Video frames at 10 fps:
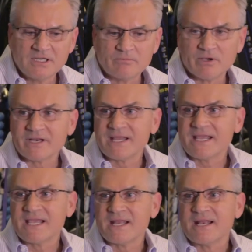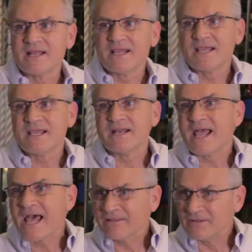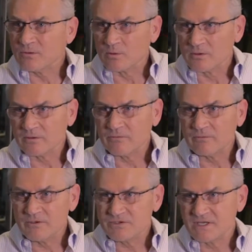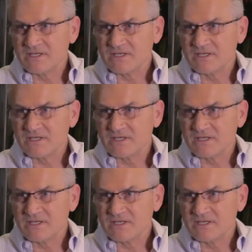But in athlete world, when you say